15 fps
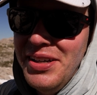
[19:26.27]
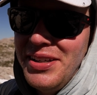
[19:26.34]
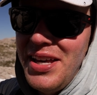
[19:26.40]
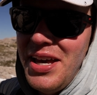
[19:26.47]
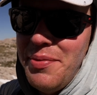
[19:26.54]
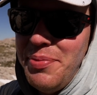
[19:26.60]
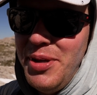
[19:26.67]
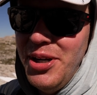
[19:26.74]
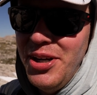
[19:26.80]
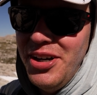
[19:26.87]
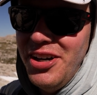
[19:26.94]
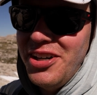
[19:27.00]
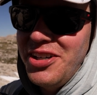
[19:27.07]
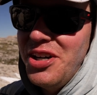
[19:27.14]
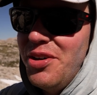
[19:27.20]
camp
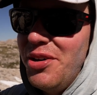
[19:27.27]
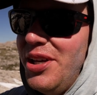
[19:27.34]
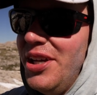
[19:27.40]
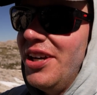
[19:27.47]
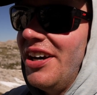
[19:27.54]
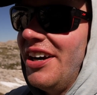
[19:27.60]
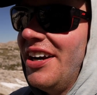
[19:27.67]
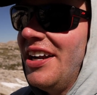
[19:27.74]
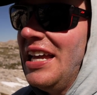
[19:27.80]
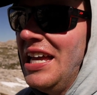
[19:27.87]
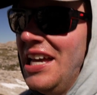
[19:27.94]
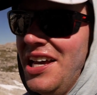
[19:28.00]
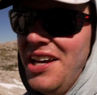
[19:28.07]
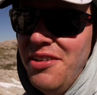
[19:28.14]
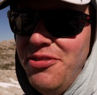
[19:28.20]
here, go here,
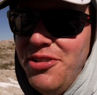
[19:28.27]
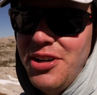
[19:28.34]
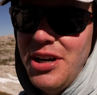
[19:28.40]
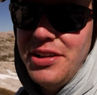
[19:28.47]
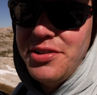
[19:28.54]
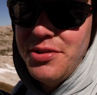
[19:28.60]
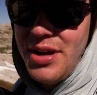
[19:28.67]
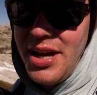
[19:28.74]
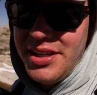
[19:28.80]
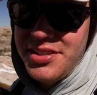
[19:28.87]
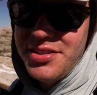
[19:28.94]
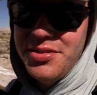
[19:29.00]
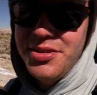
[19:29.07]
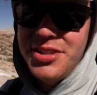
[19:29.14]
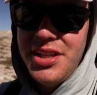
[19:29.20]
figure out the
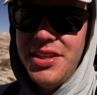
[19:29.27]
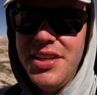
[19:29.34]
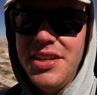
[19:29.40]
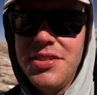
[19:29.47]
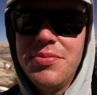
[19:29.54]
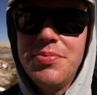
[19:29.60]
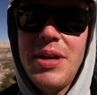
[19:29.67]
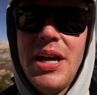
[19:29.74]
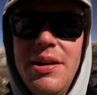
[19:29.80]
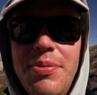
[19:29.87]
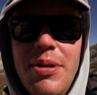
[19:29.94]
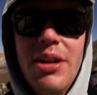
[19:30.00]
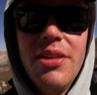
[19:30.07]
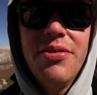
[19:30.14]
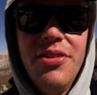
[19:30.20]
rest, which I think is kind of
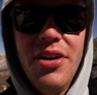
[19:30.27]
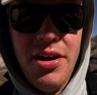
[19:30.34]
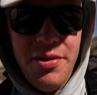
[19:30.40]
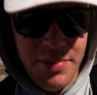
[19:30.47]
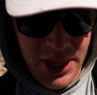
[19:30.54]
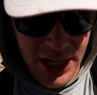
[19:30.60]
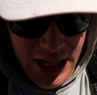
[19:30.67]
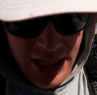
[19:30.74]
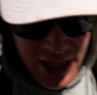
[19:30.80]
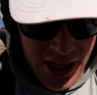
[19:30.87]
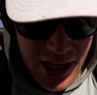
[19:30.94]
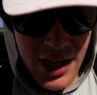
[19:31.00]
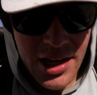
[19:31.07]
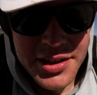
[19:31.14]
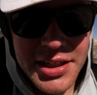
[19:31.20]
part of the fun, but
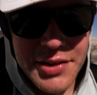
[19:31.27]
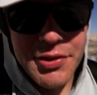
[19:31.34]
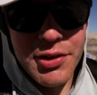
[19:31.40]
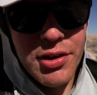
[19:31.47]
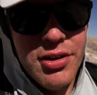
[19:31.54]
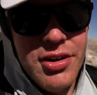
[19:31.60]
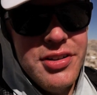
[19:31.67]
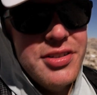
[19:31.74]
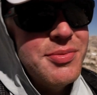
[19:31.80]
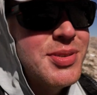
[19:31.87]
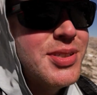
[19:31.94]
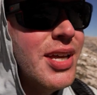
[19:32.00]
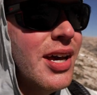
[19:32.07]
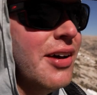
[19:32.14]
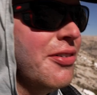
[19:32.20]
definitely learning some
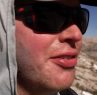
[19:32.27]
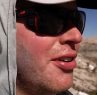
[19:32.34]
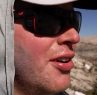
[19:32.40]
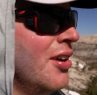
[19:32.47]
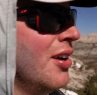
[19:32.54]
stuff.